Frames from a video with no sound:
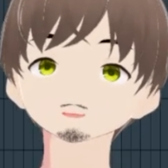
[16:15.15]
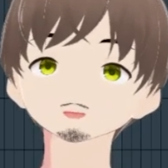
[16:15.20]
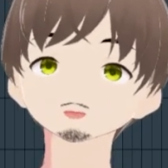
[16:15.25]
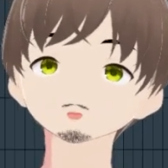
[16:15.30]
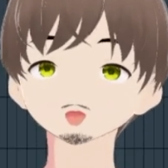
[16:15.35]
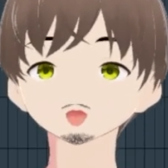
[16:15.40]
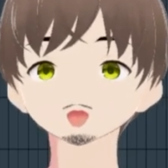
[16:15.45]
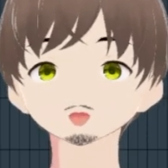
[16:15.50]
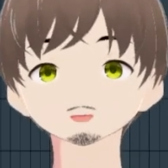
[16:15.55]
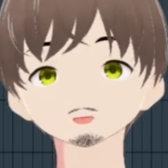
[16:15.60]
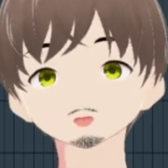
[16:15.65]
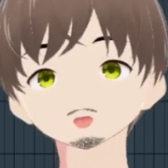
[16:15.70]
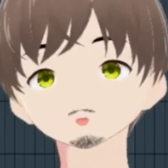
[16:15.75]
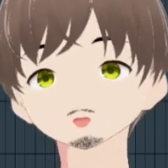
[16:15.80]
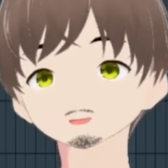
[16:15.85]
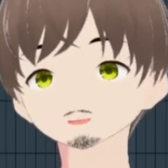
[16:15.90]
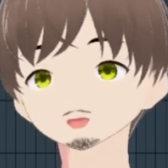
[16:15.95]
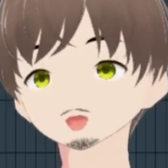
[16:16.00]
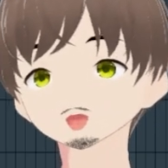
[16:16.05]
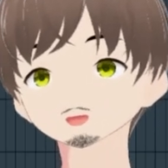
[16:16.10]
you might have to put the
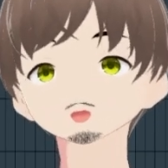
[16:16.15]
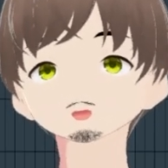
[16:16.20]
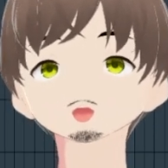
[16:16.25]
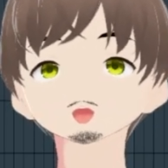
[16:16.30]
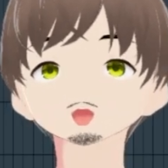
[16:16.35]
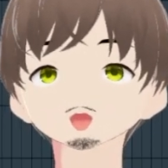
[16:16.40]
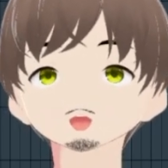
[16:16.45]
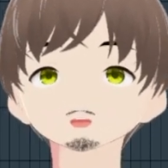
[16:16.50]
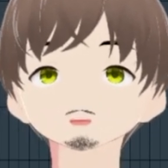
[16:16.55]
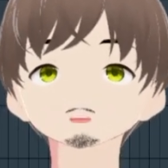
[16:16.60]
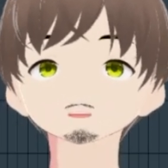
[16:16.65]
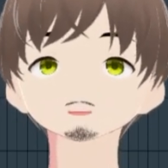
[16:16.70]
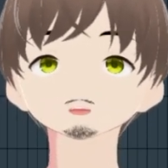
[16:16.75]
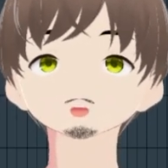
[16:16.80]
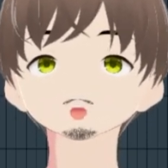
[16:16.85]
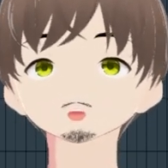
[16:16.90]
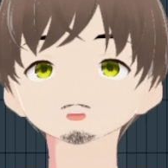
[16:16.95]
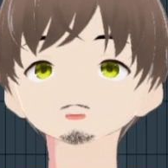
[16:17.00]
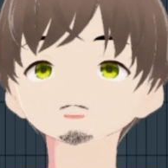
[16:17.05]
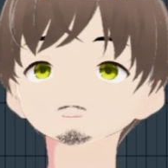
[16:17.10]
knob higher or
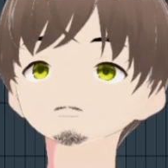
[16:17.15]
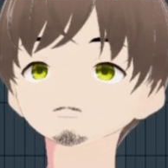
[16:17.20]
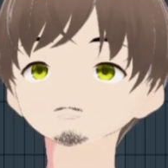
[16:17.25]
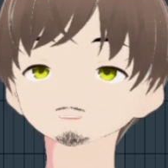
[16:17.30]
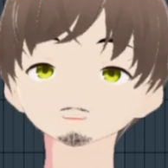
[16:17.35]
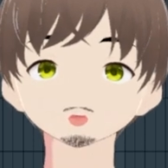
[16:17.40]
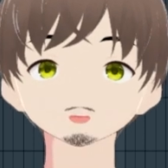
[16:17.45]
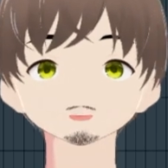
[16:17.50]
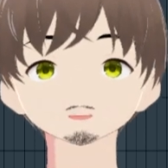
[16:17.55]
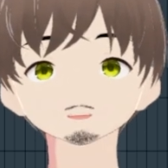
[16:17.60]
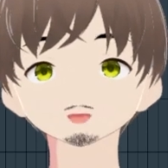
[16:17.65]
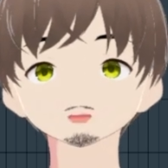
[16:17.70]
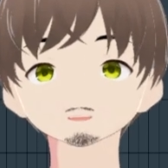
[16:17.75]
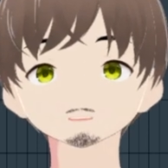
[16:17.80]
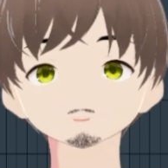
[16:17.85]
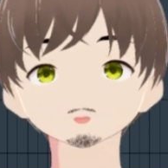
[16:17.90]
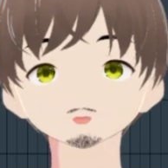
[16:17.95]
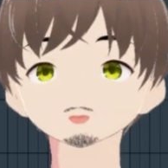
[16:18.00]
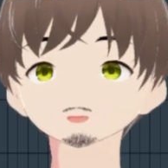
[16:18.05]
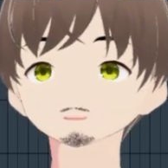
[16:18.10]
lower. That's all I mess
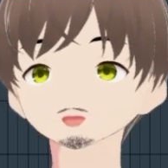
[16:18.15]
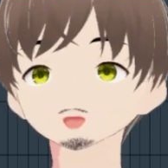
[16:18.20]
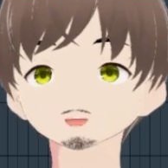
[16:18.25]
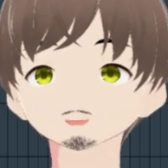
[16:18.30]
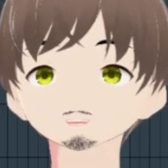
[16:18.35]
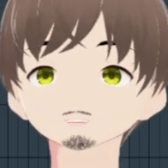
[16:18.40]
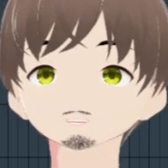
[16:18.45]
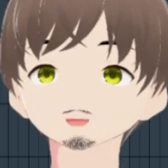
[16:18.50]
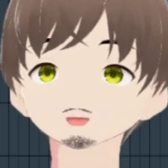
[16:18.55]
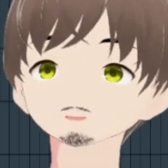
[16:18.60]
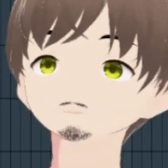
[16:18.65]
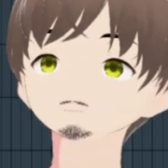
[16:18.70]
with is the gain.